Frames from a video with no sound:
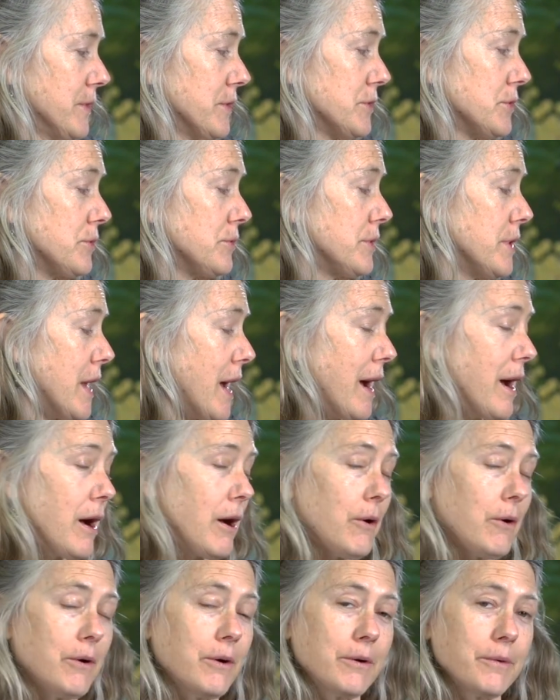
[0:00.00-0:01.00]
So
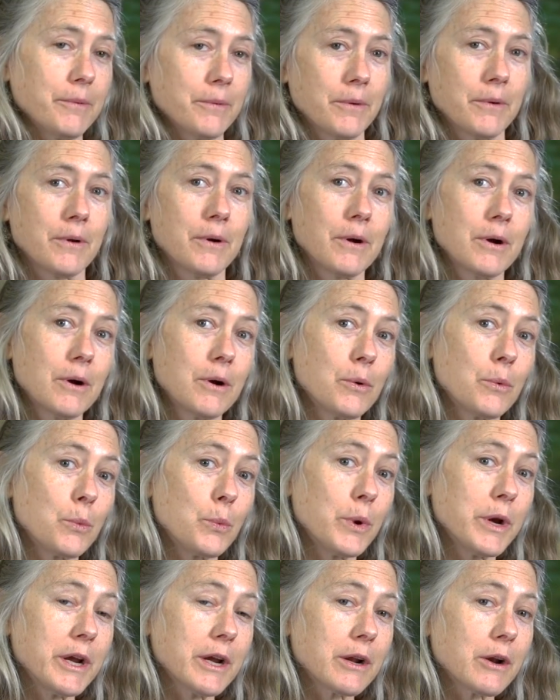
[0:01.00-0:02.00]
now
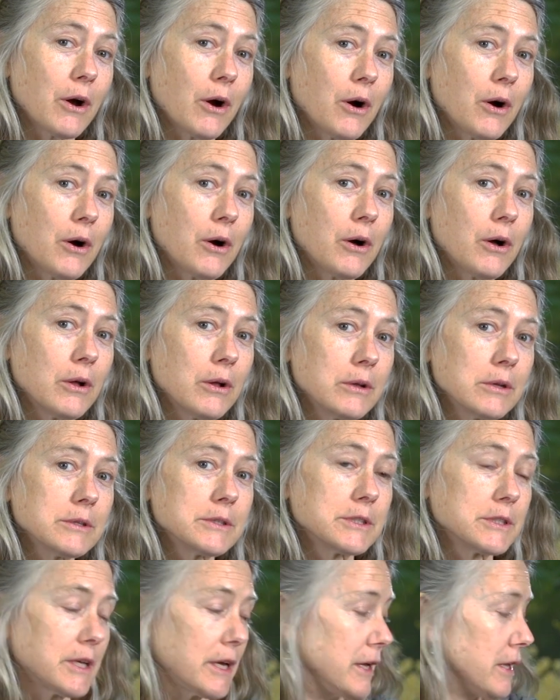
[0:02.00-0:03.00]
we can all
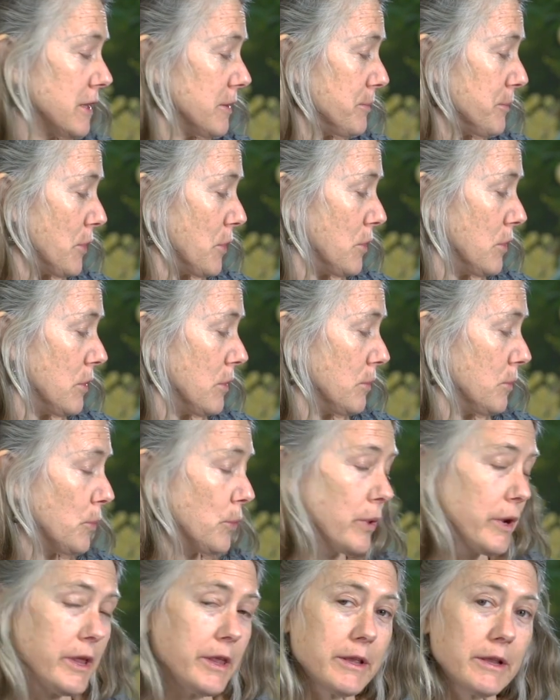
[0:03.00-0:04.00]
say the poem
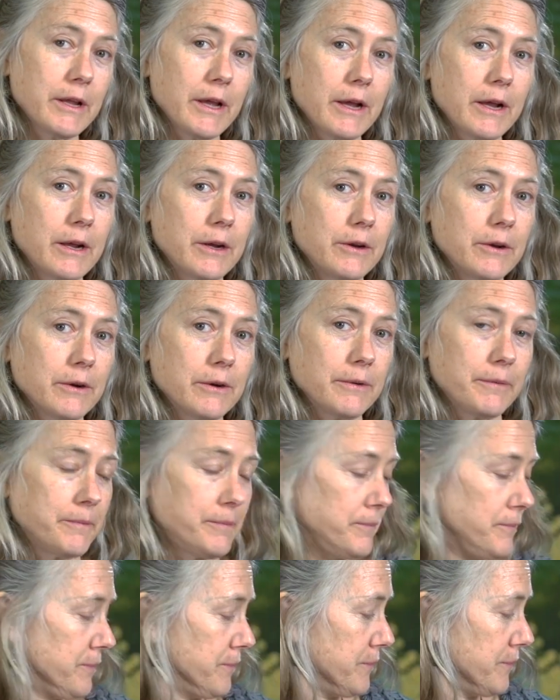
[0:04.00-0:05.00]
with Daniel.
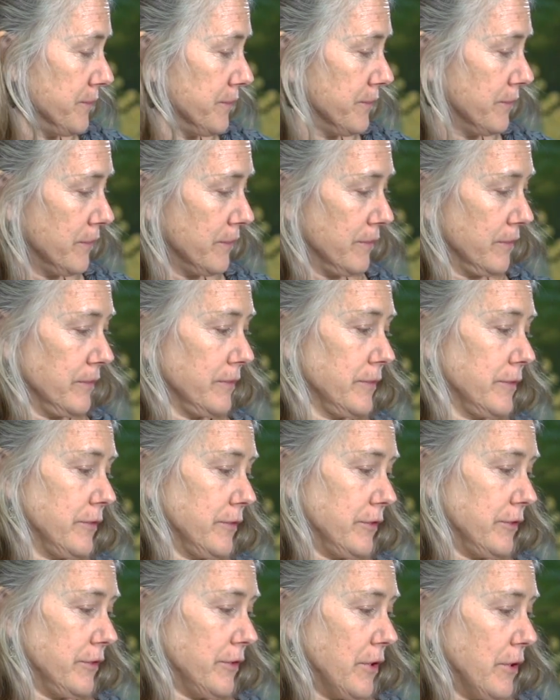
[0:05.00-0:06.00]

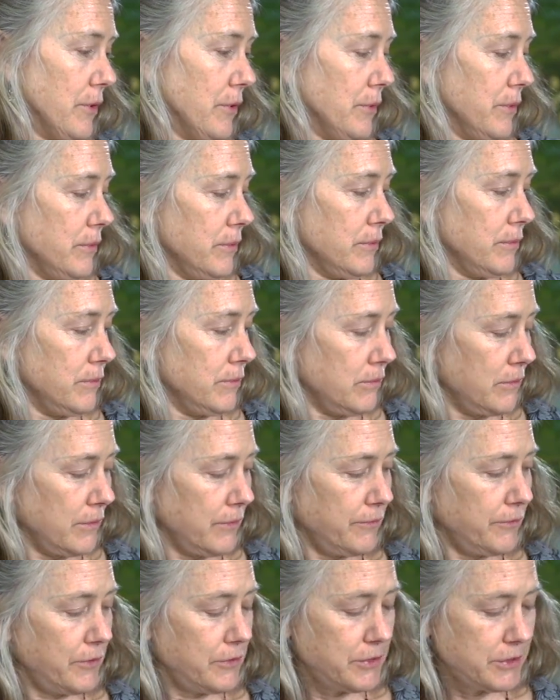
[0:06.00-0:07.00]
So
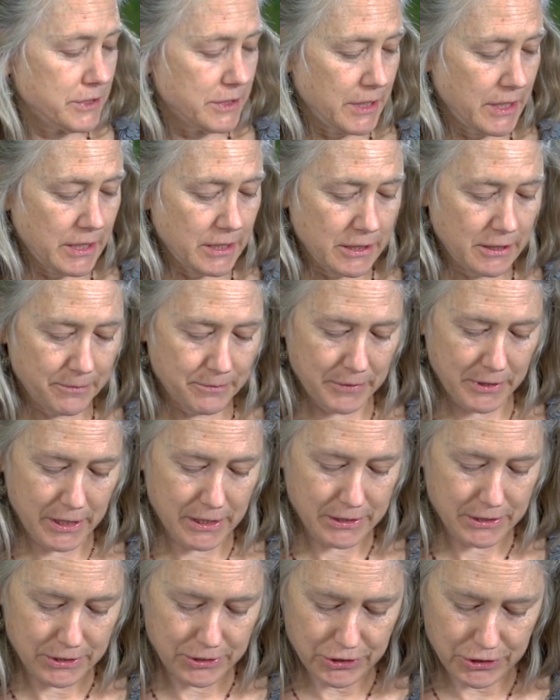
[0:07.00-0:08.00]
if you stand up
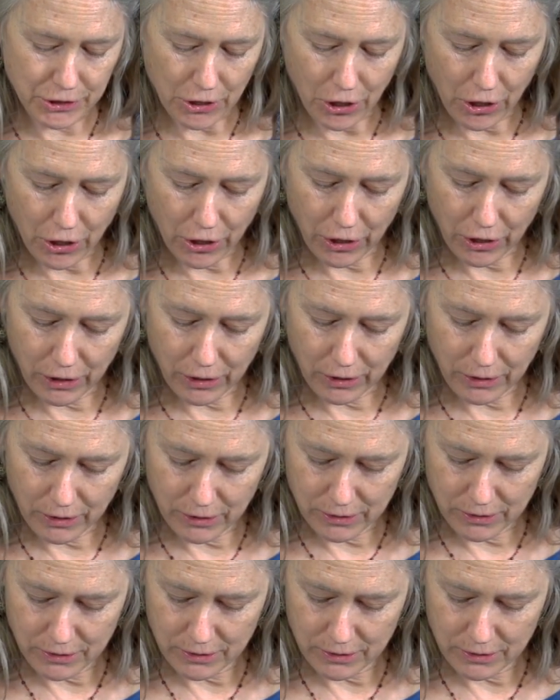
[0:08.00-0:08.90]
nice and tall